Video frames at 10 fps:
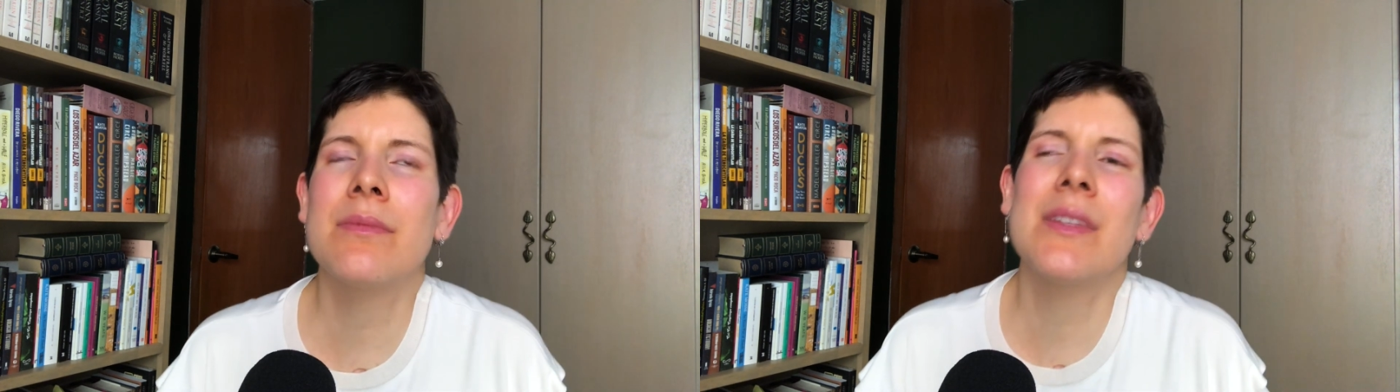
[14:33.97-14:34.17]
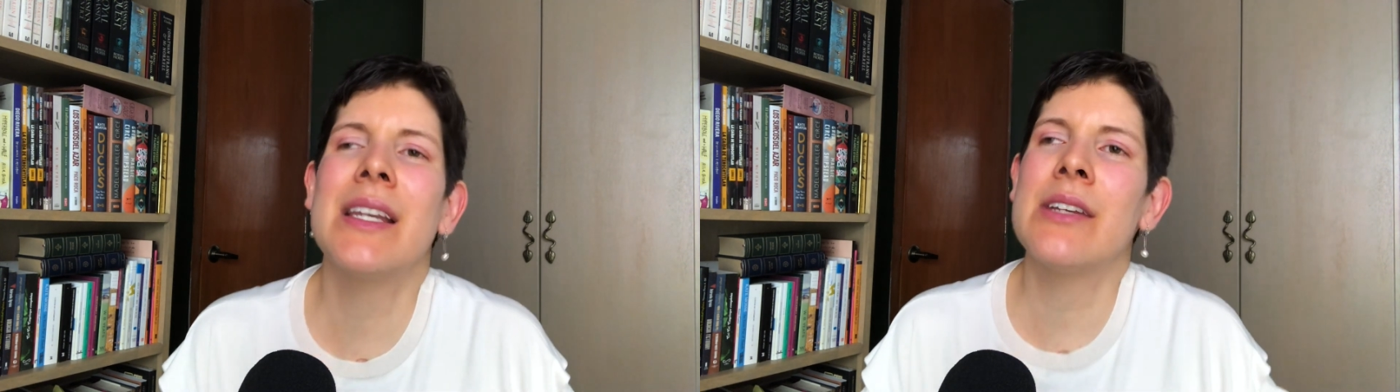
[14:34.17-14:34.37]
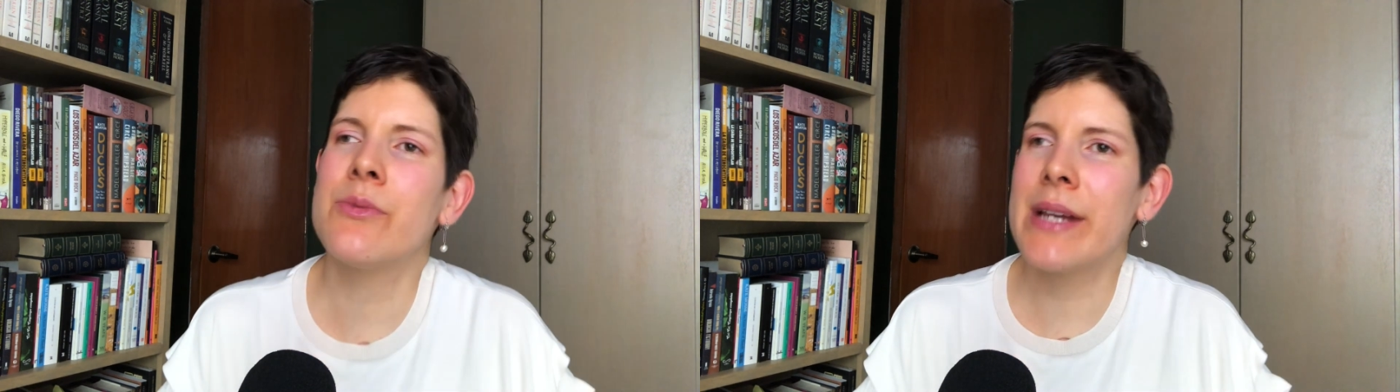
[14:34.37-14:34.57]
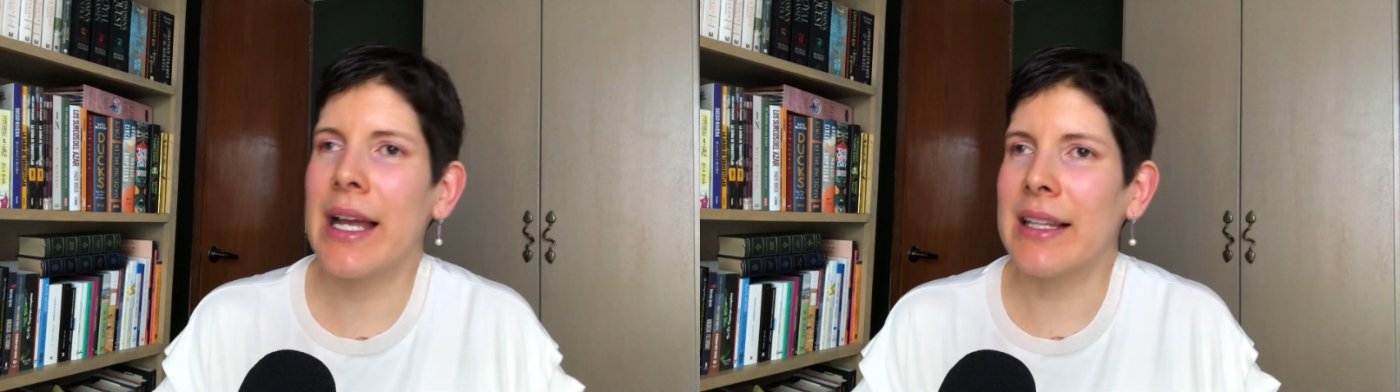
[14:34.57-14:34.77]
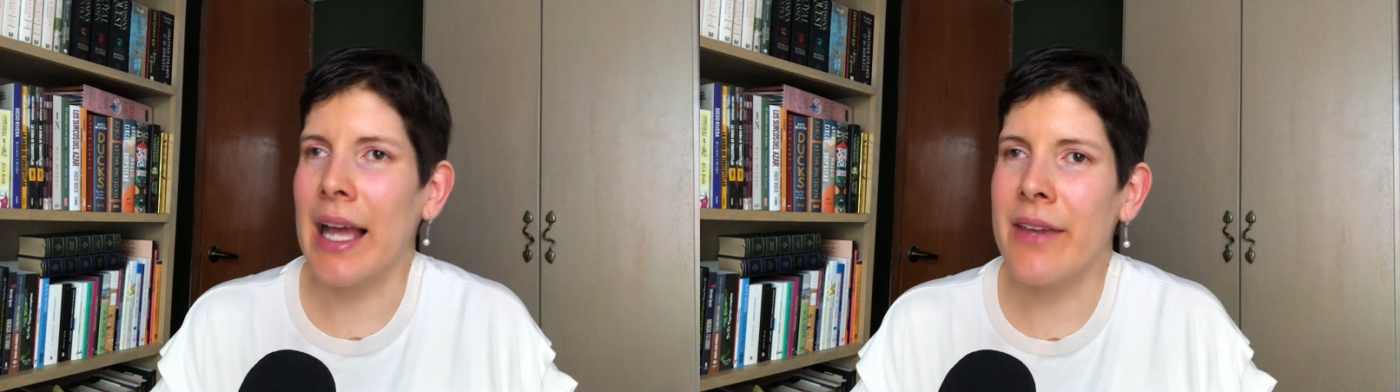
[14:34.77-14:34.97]
in real
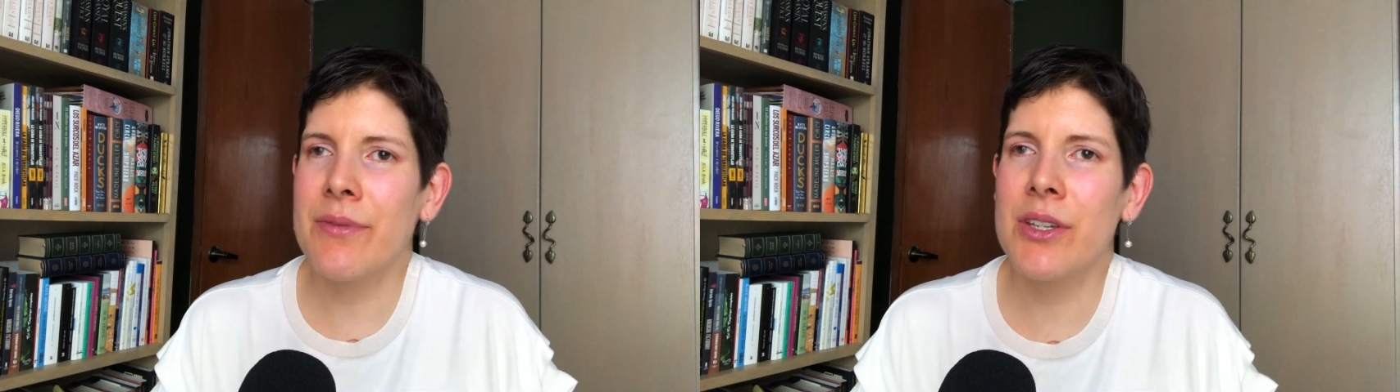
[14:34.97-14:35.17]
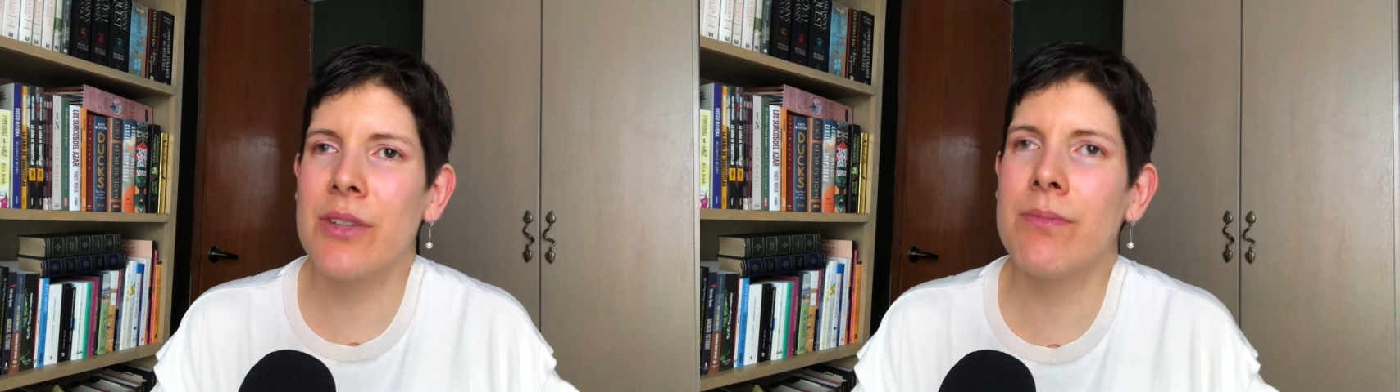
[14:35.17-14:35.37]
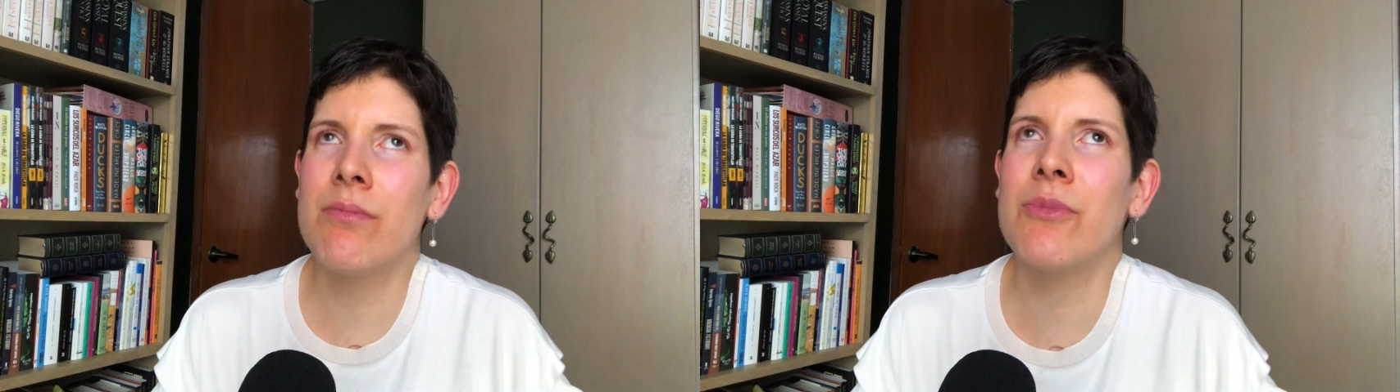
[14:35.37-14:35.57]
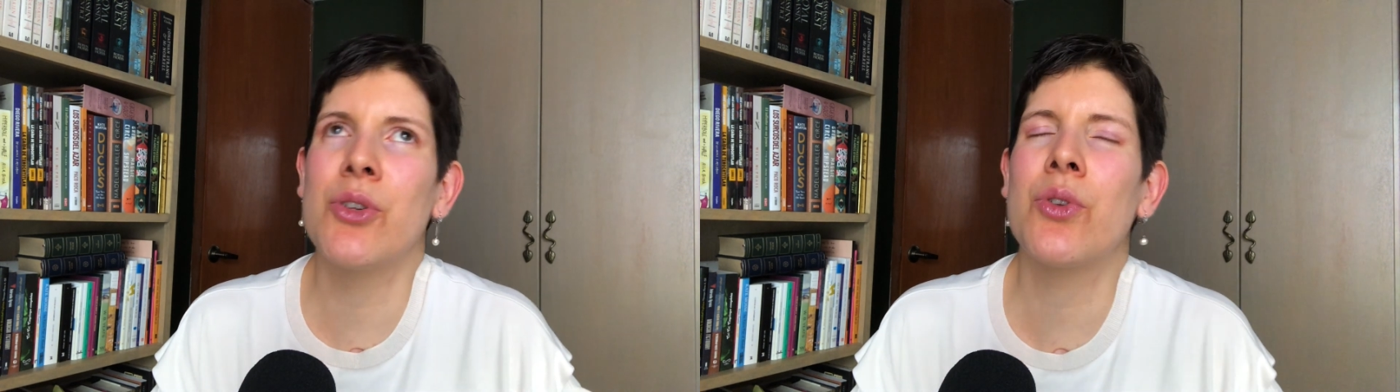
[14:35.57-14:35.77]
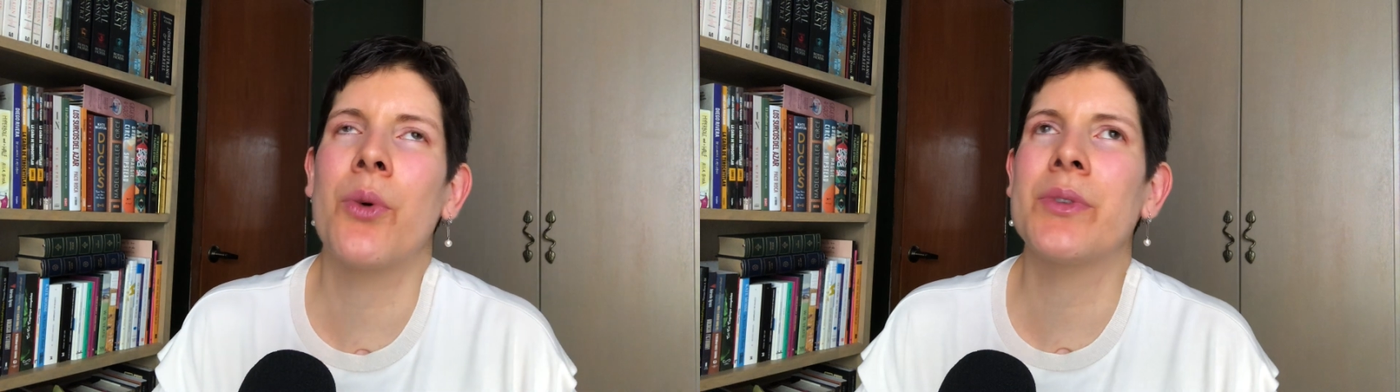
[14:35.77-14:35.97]
life
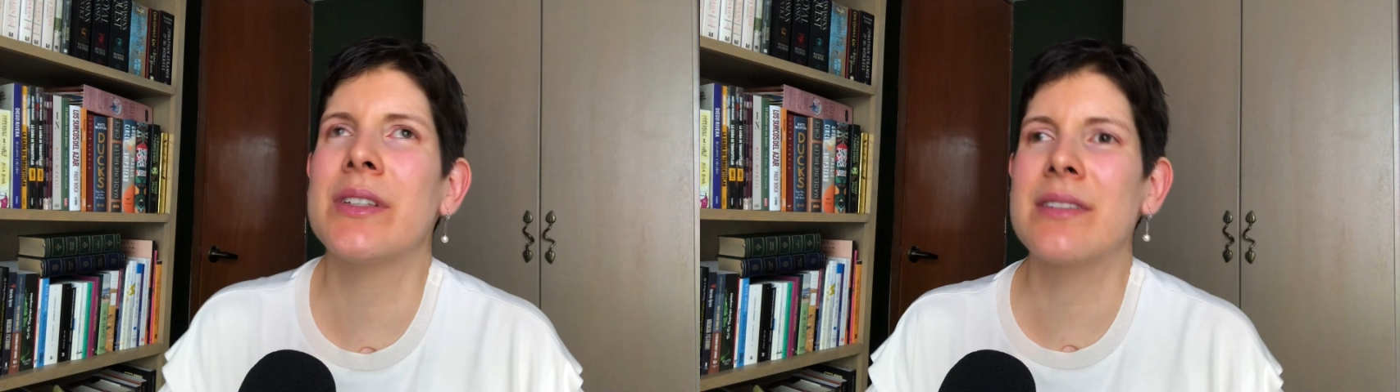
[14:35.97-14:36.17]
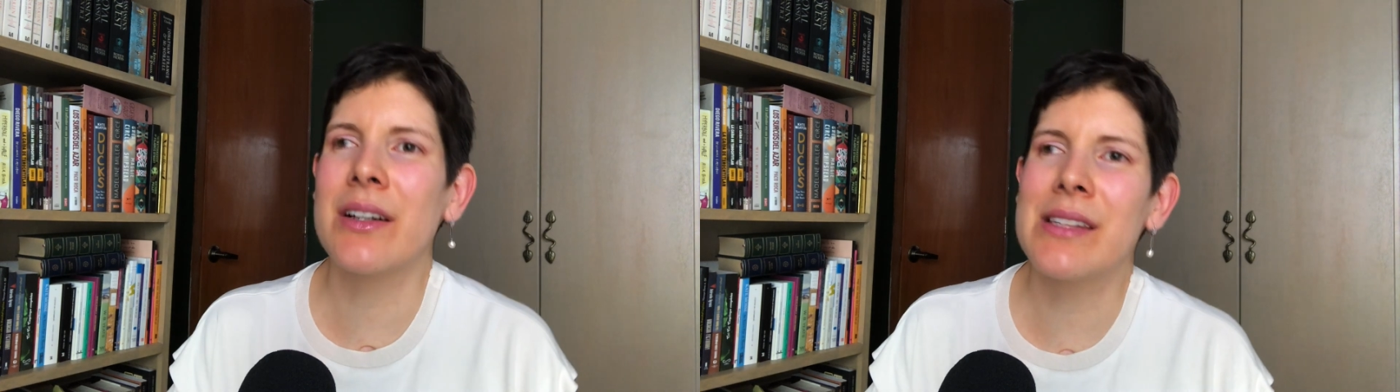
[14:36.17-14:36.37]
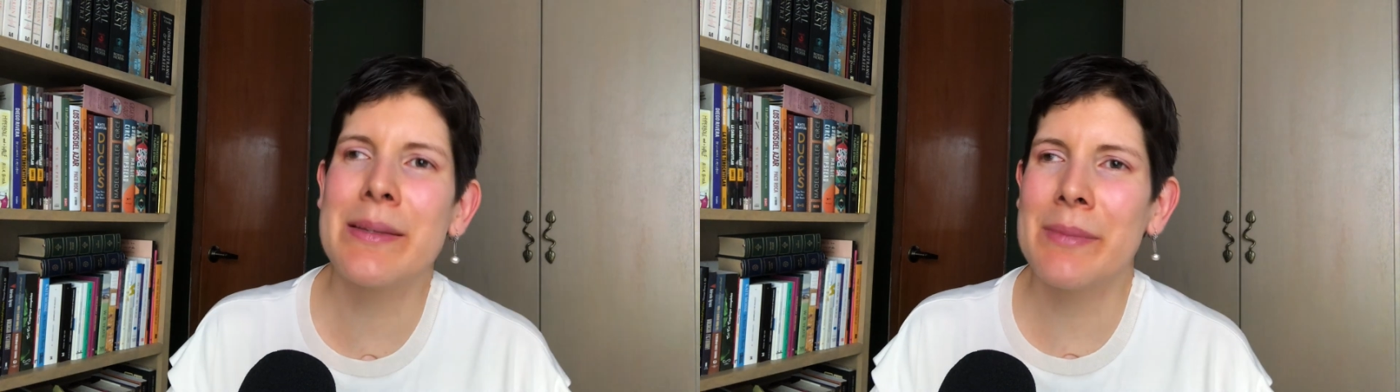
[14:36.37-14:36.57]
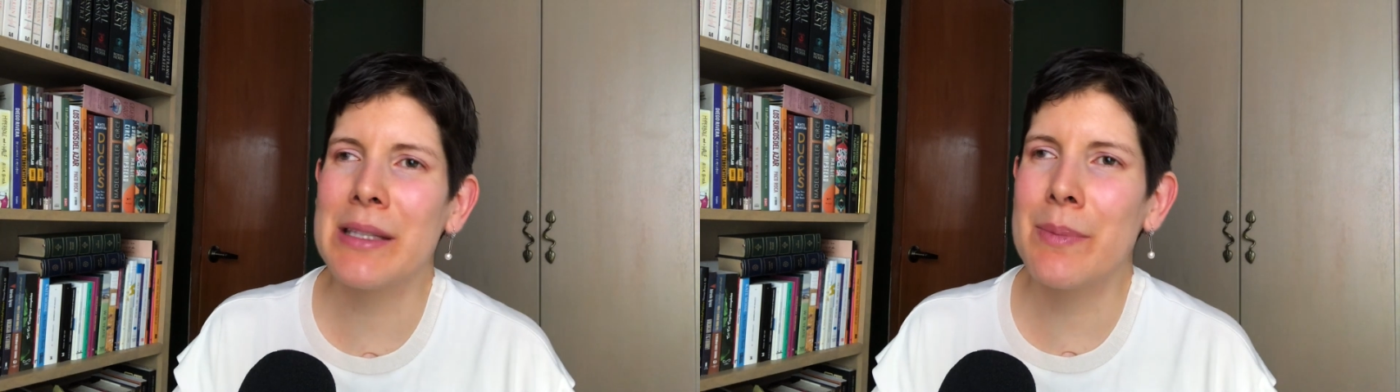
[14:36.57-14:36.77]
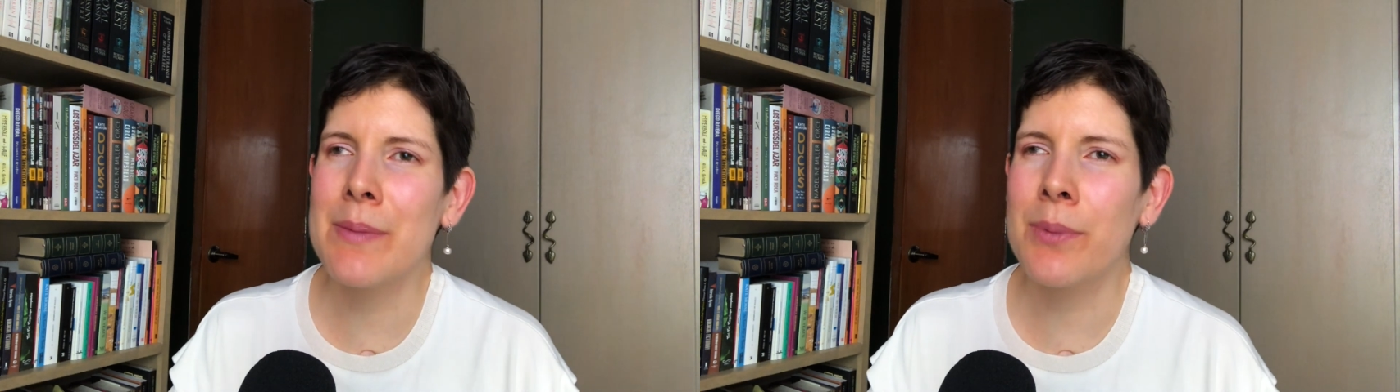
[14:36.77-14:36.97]
you don't necessarily meet
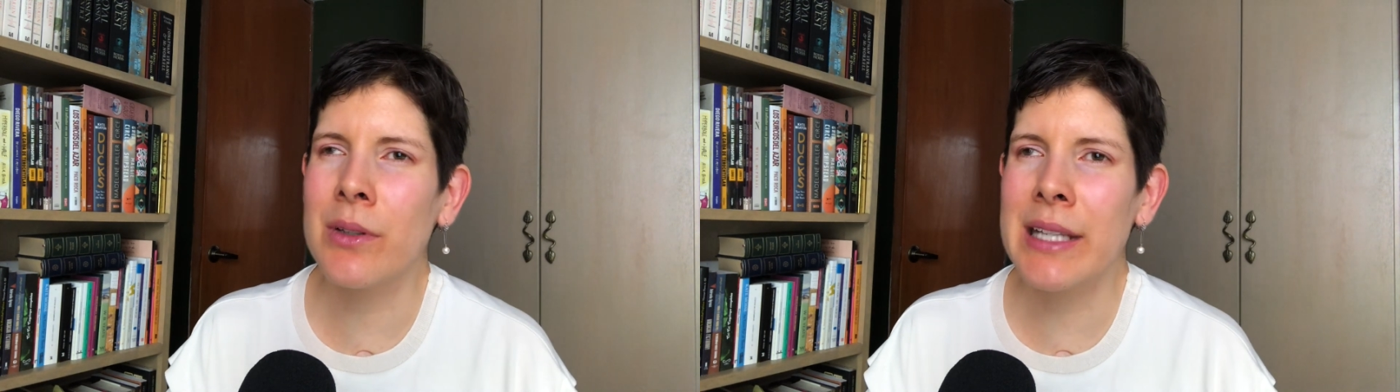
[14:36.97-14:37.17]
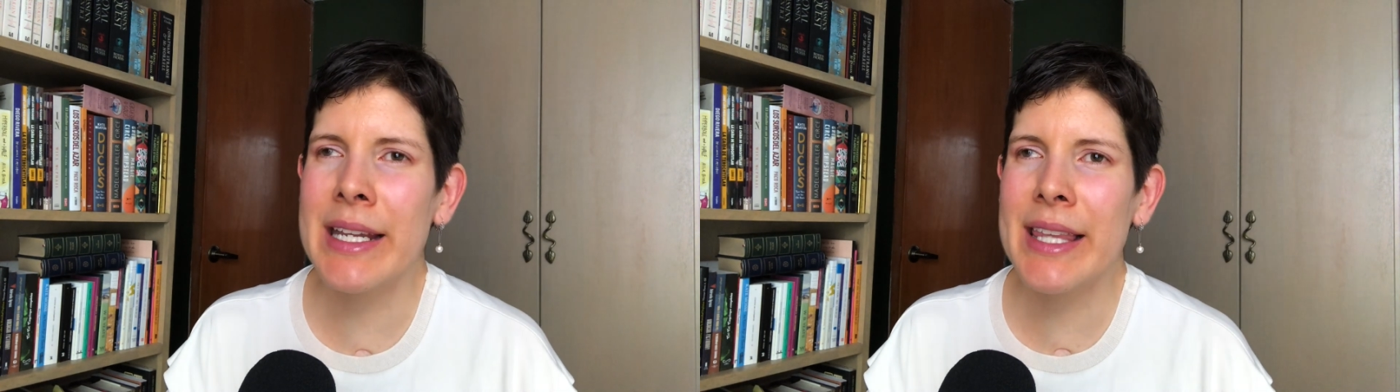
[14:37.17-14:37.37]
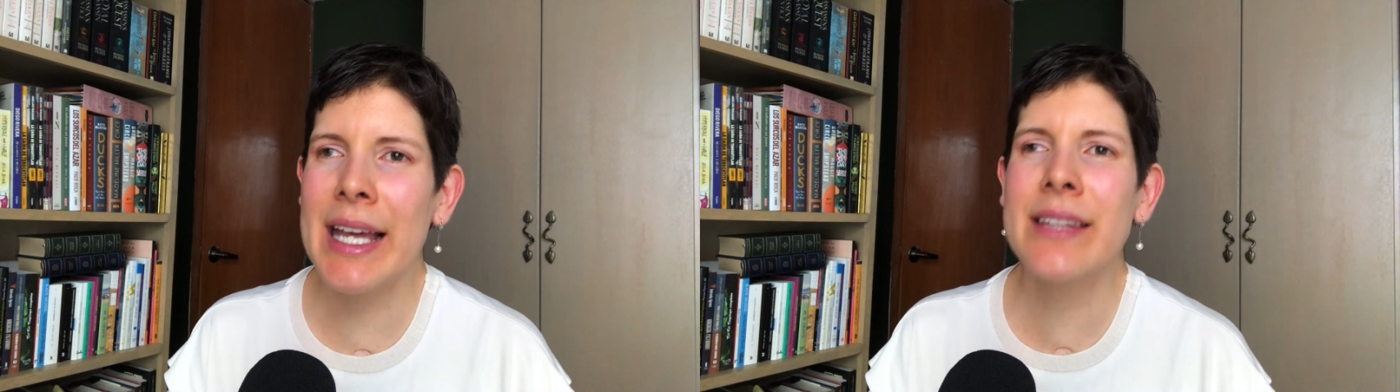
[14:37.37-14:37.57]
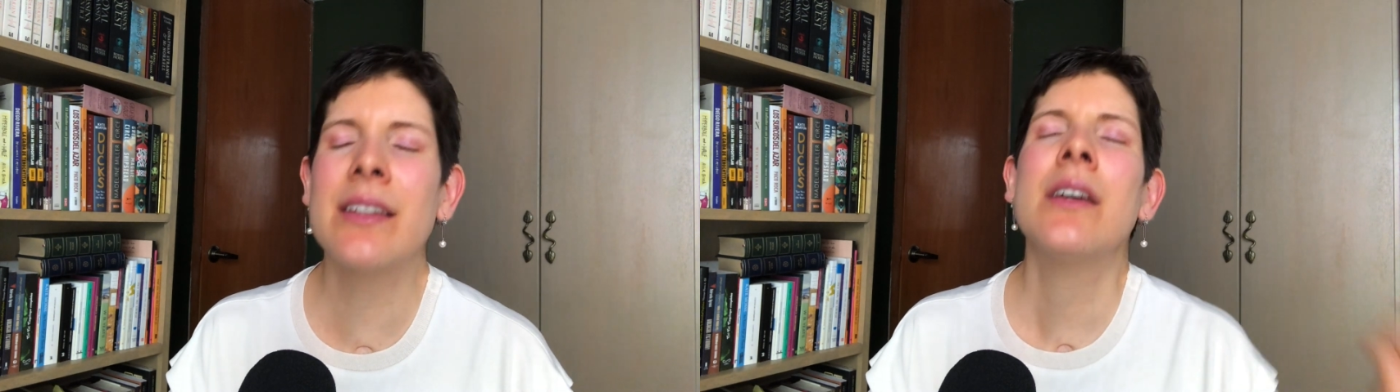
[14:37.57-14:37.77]
people like that.